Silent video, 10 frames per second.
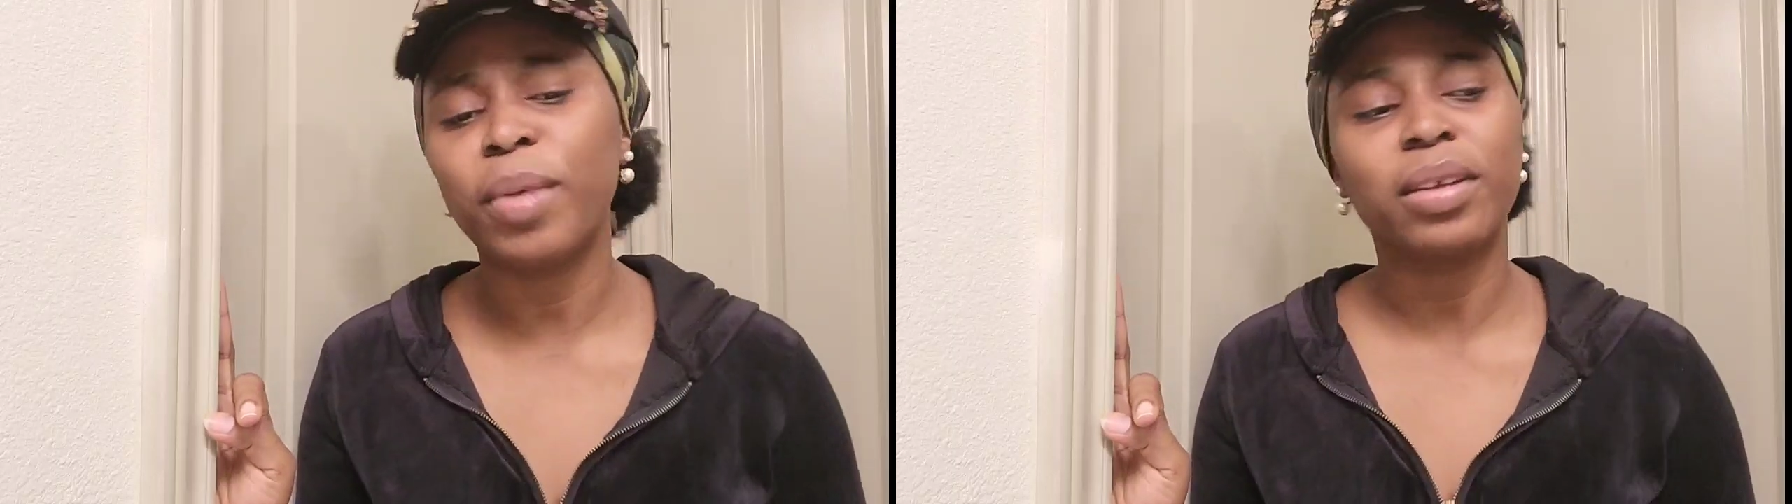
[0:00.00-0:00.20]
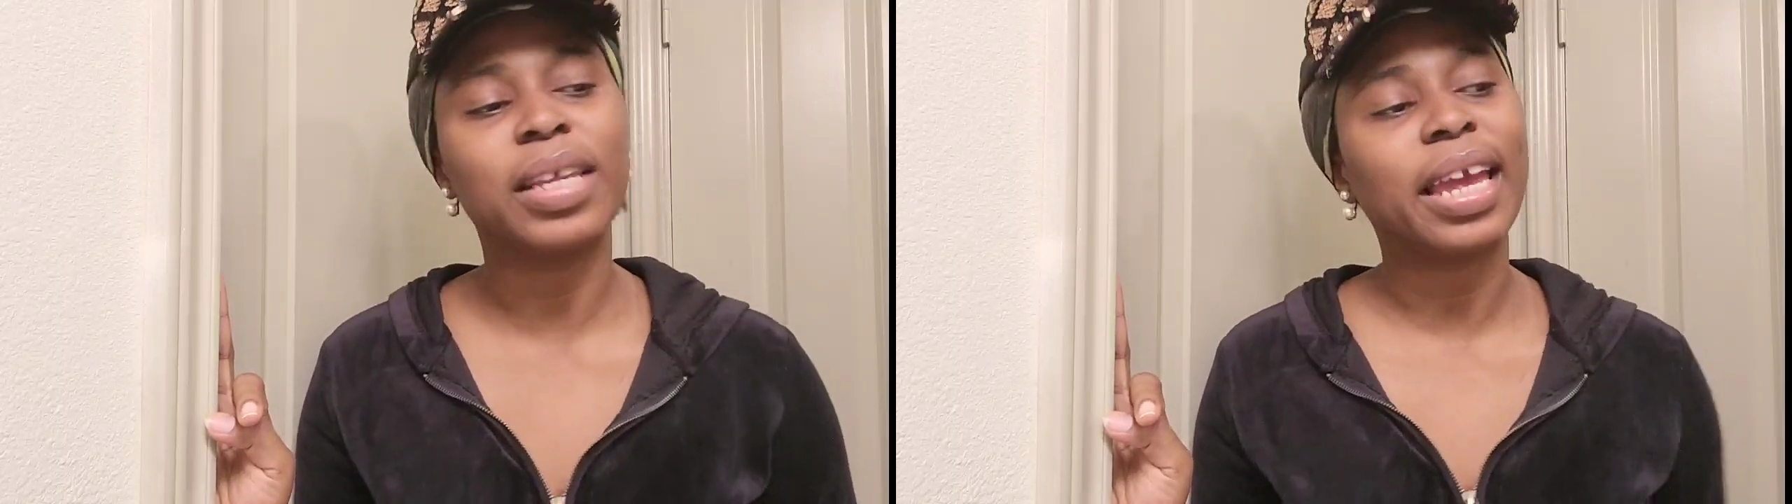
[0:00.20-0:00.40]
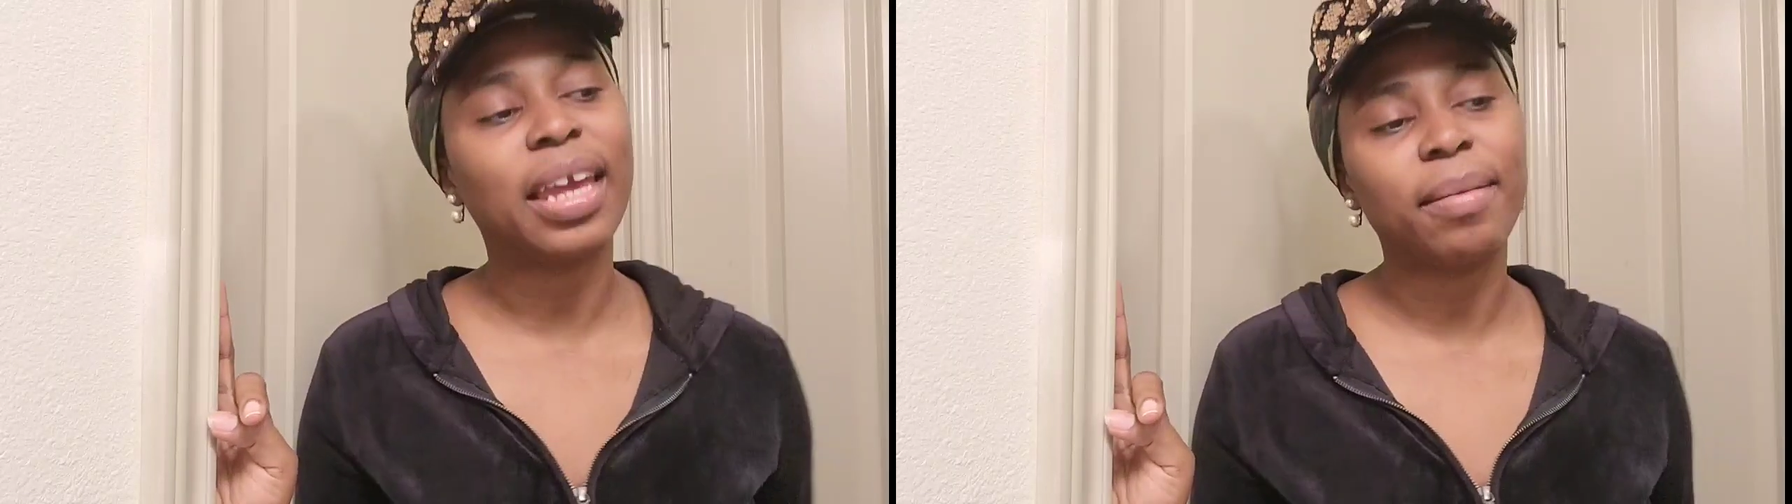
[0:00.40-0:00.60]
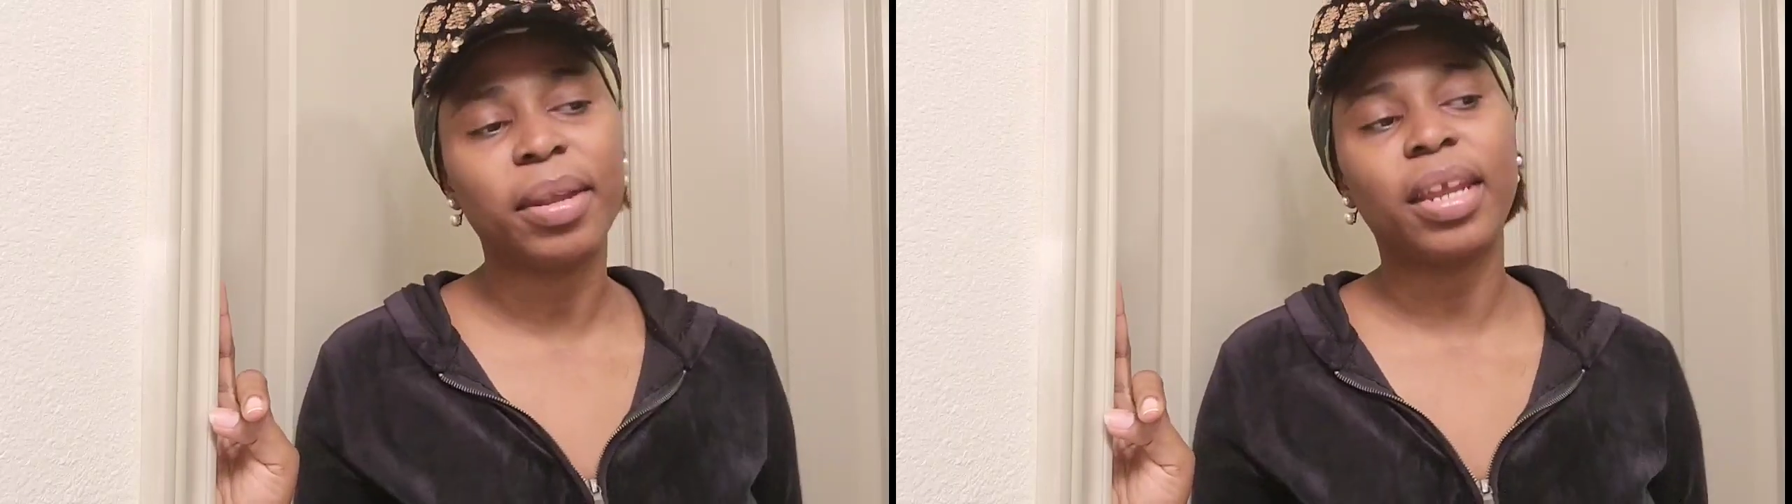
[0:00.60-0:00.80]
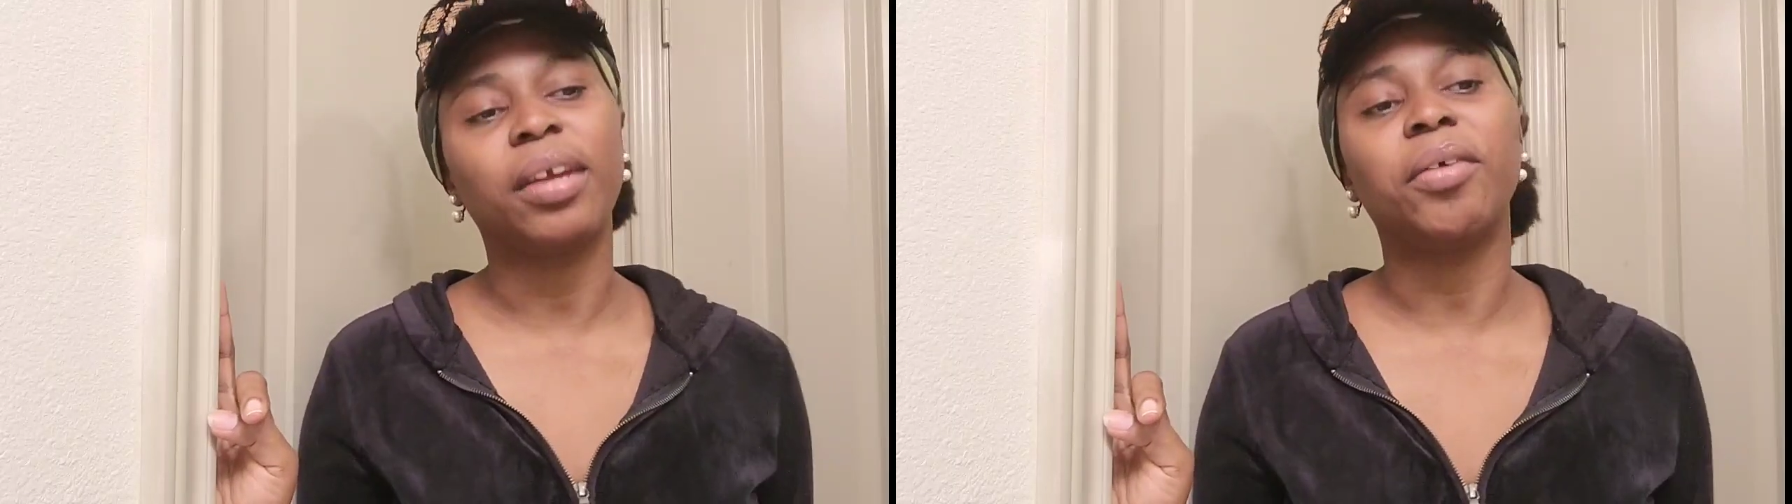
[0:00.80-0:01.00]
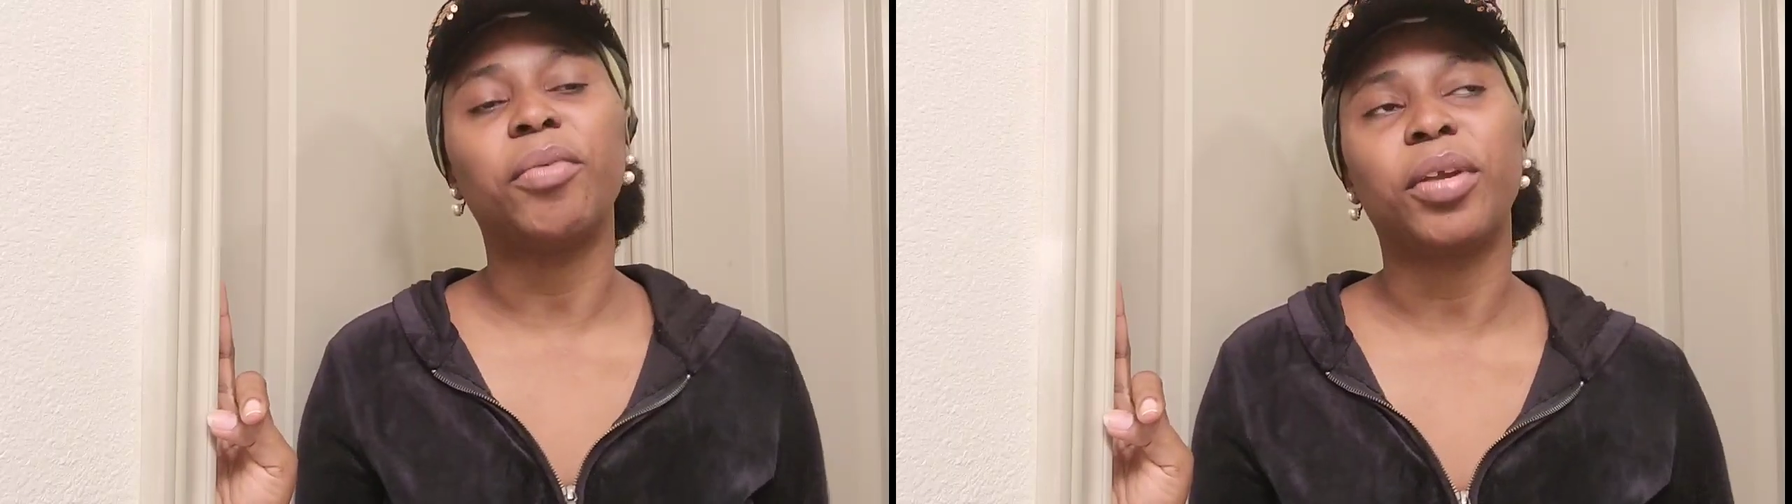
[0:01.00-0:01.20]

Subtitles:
Because I came in here,